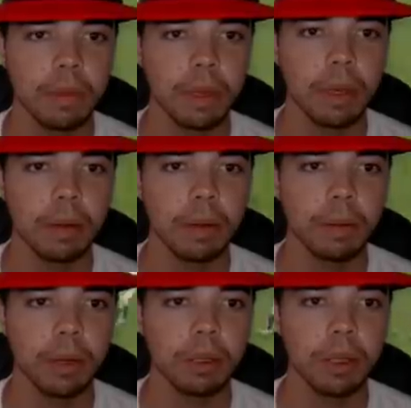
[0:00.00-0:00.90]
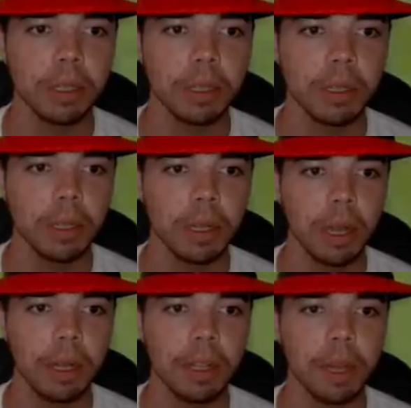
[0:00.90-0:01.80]
Go. Modric.
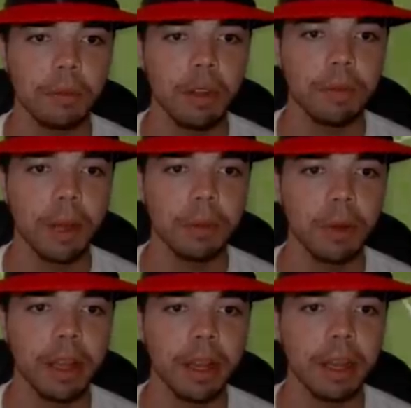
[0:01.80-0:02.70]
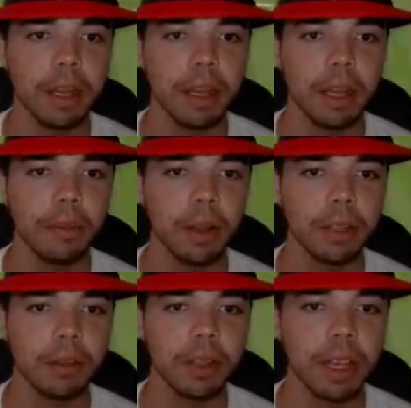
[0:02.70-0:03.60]
I need that run by Marega. Come on.
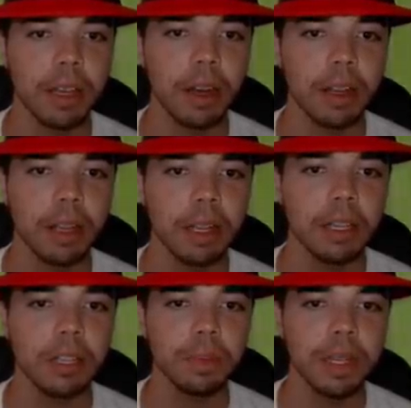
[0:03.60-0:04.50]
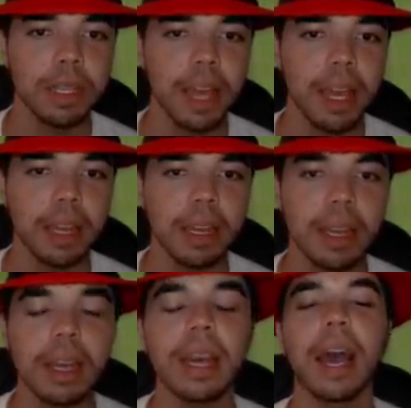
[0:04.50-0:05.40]
Don't get caught. Just be a tank.
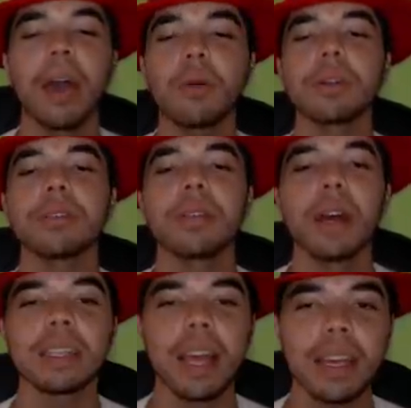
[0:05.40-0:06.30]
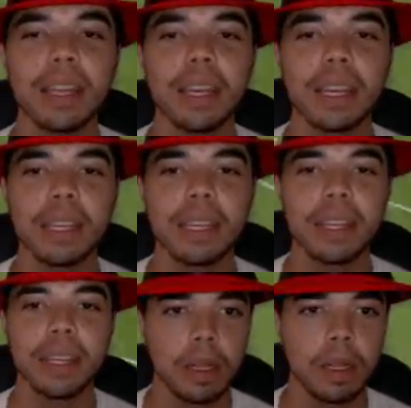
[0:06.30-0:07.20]
How are you not tanking it?
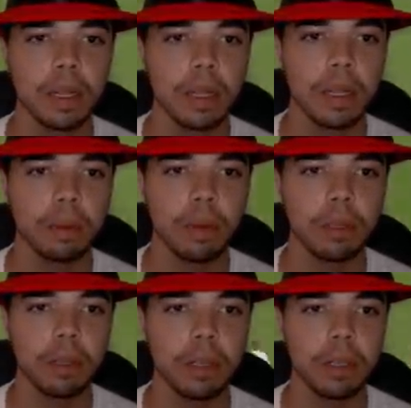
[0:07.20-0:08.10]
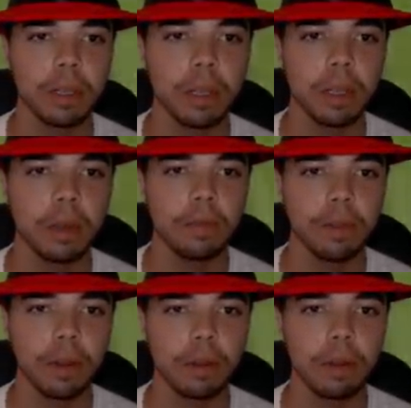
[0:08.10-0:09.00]
Modric
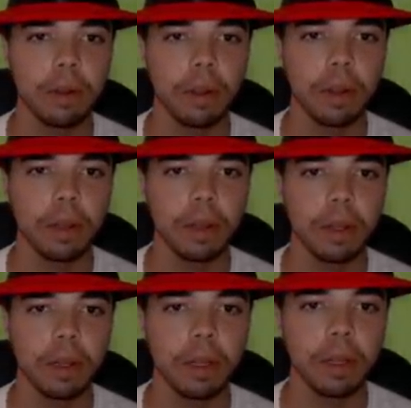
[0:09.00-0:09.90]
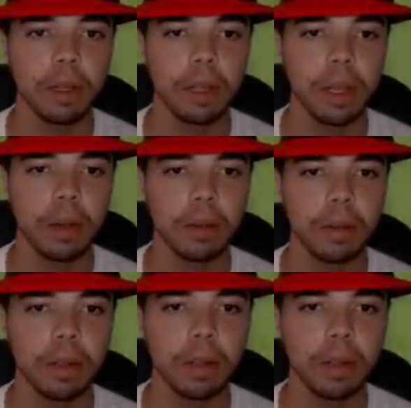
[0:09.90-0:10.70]
for Corona. Down.